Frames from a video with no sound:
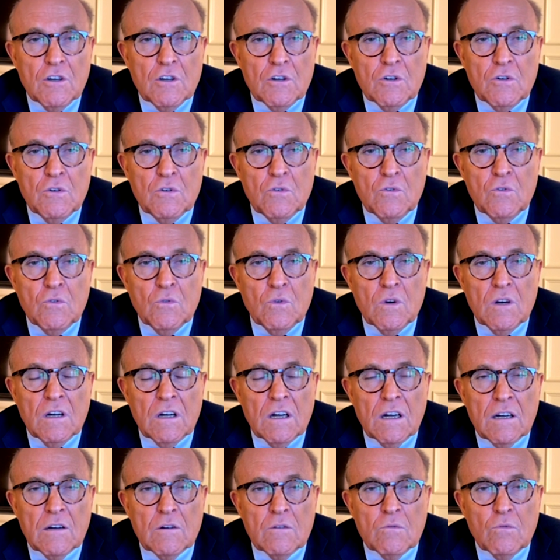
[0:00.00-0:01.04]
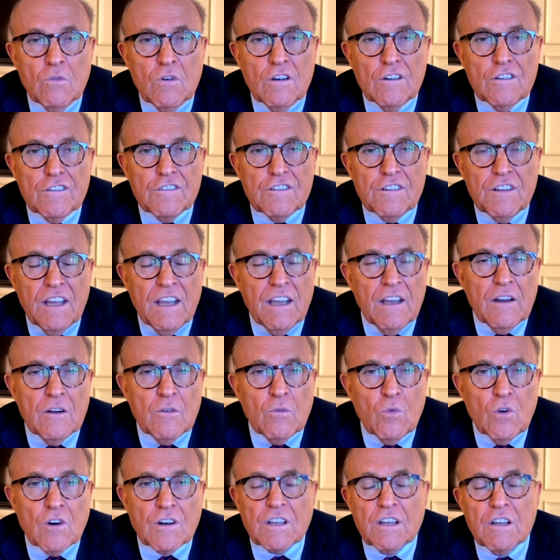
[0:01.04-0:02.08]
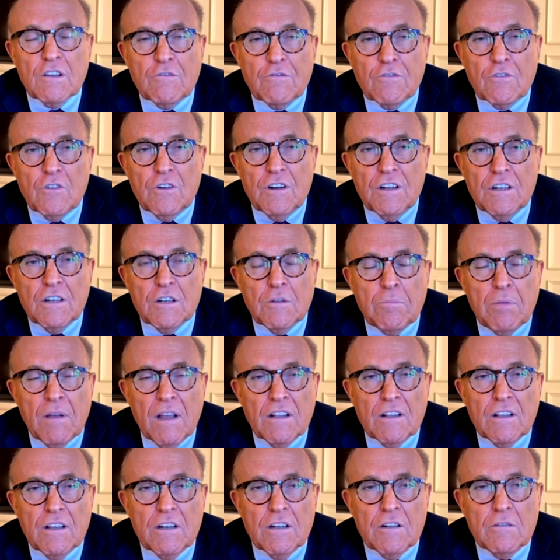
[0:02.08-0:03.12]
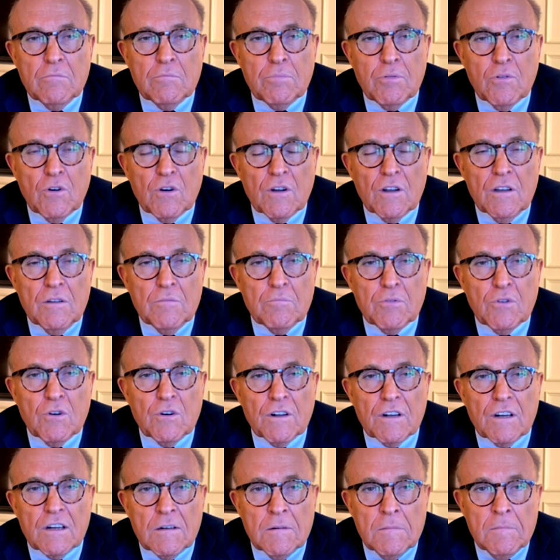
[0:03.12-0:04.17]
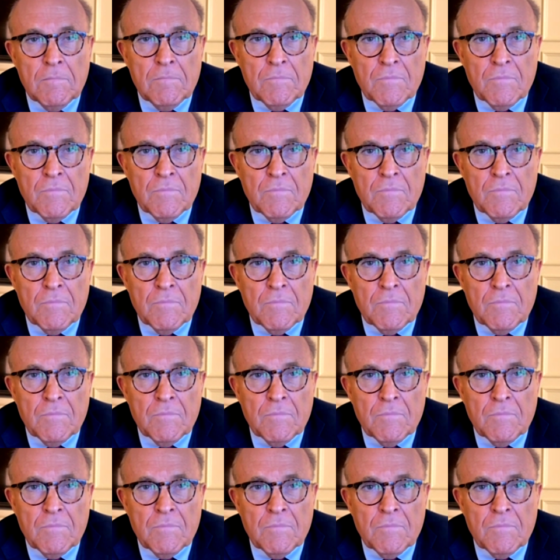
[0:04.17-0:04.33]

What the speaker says: who was there working for an independent employer,